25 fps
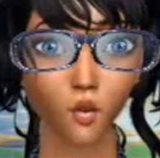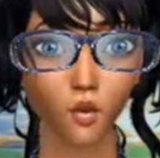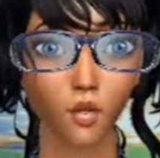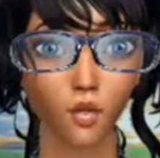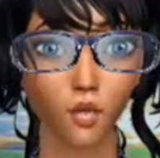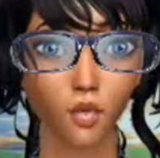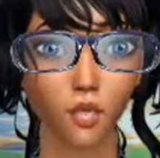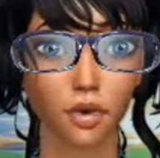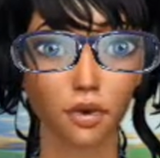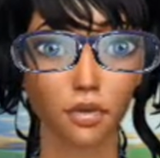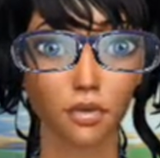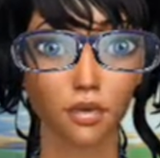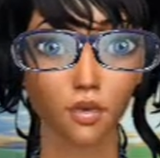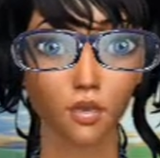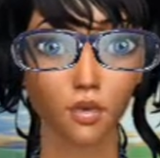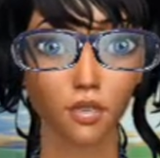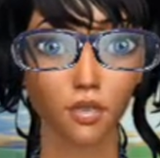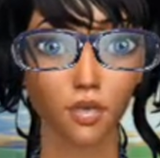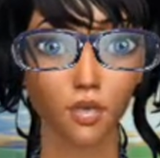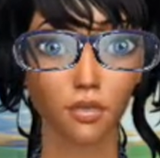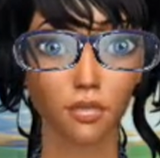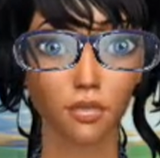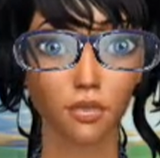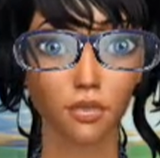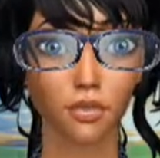Limited
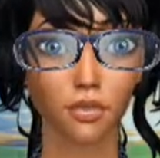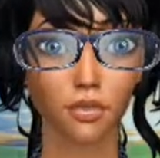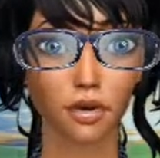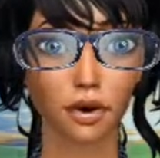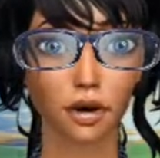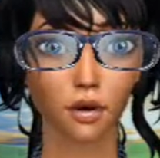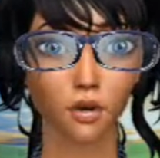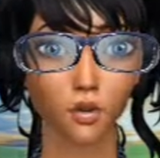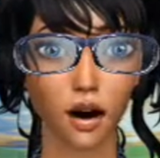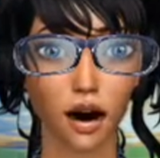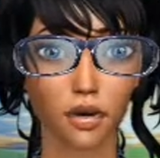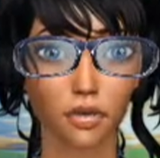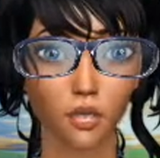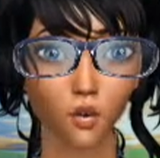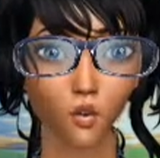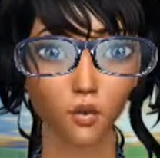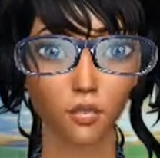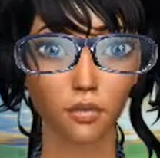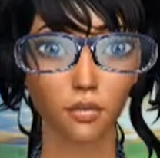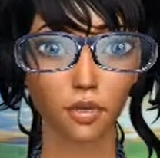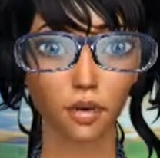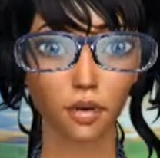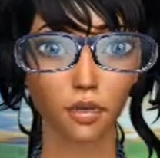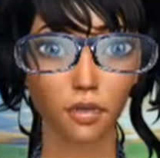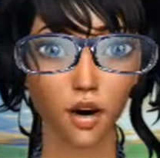time. Do not
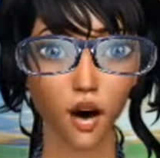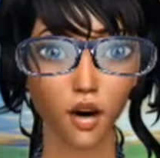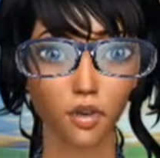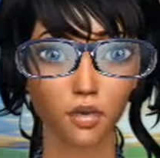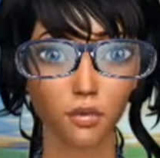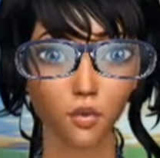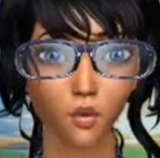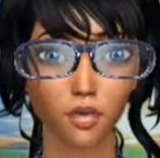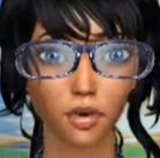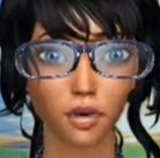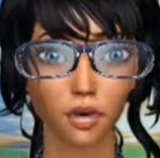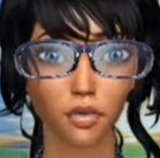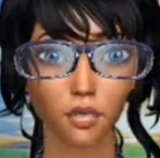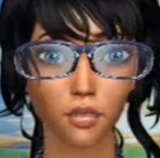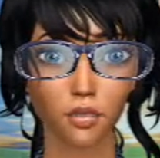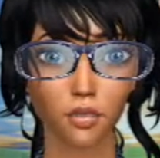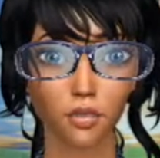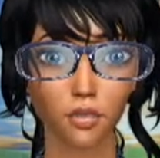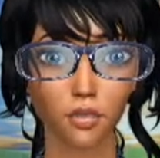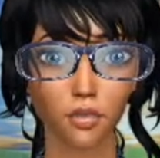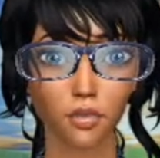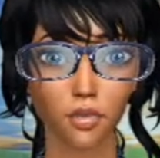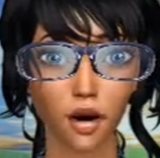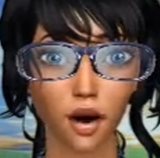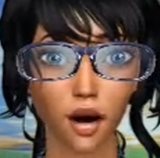kick yourself
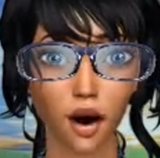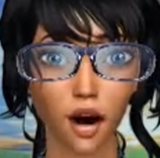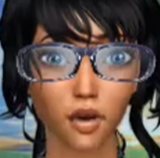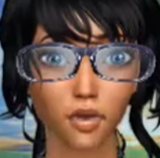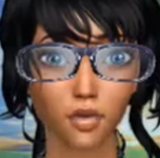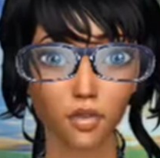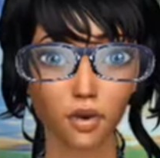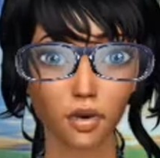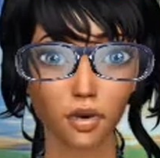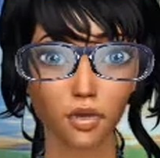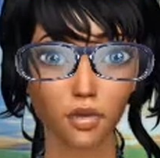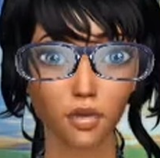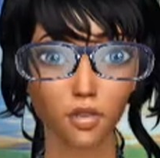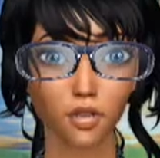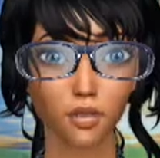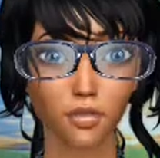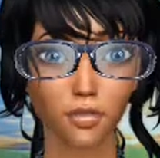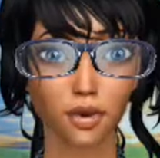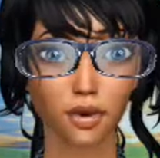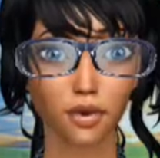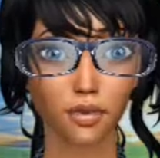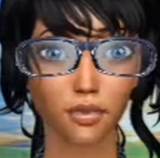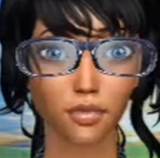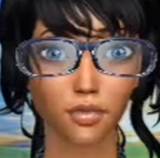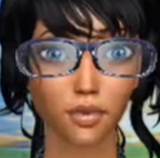later for missing the
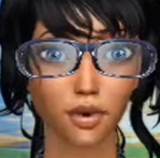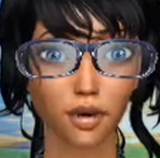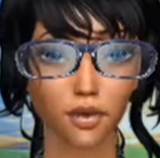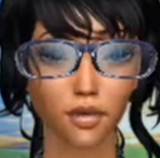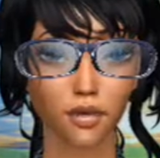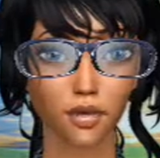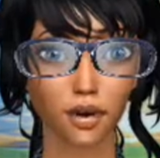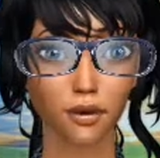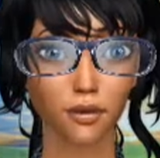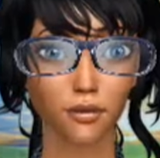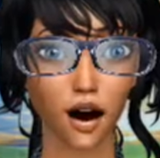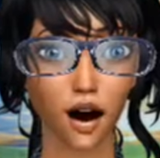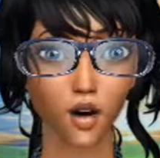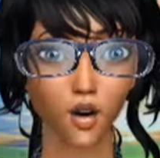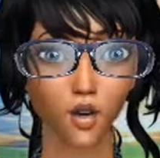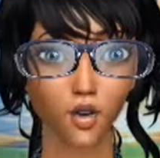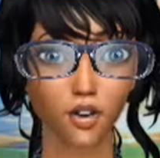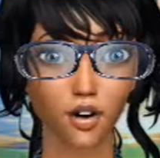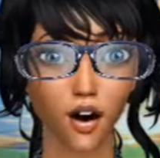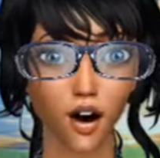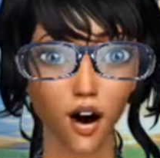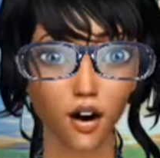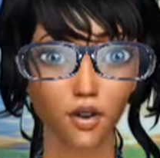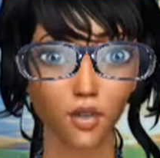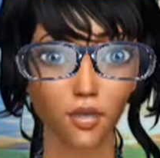free gift
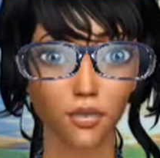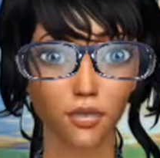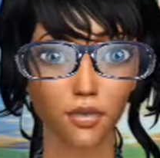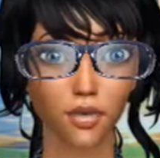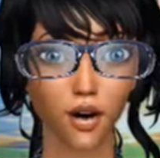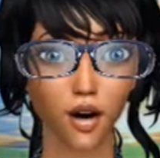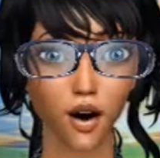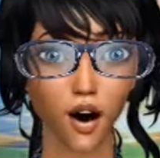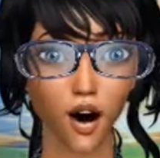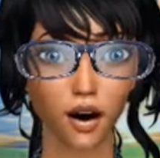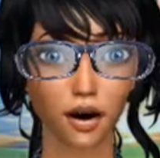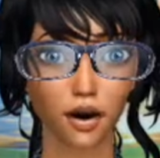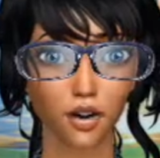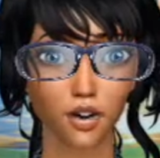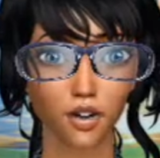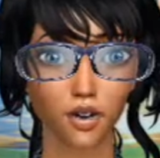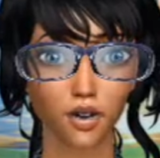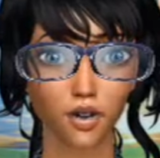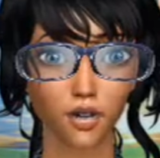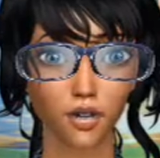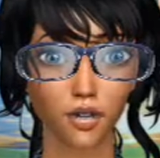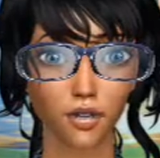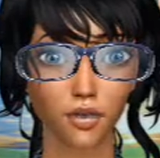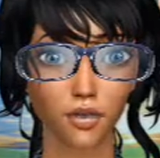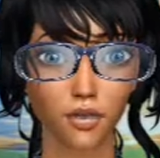download.
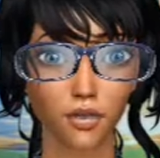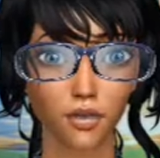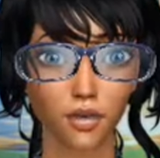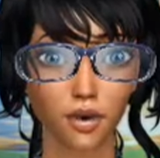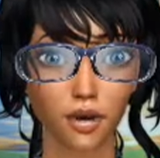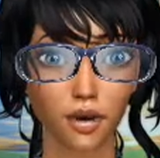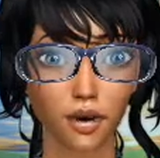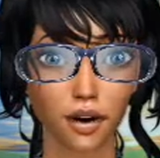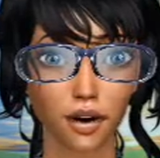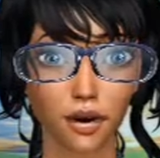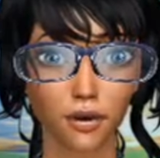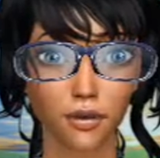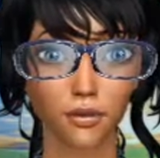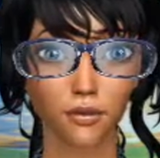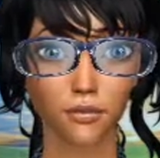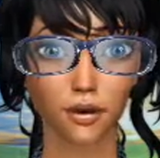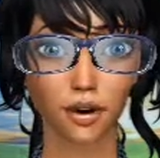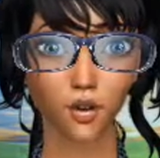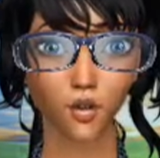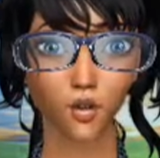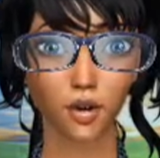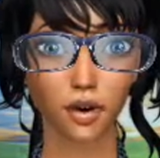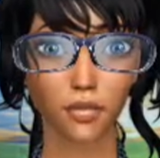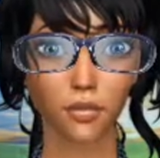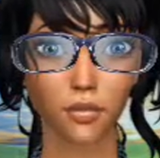Act now. Do
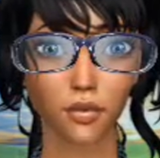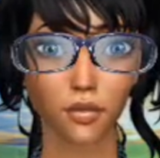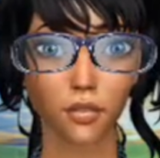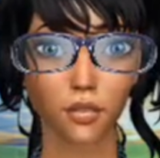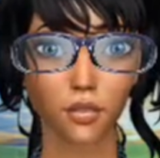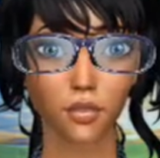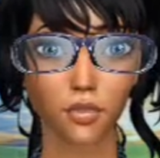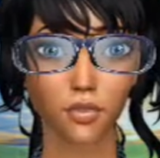not delay.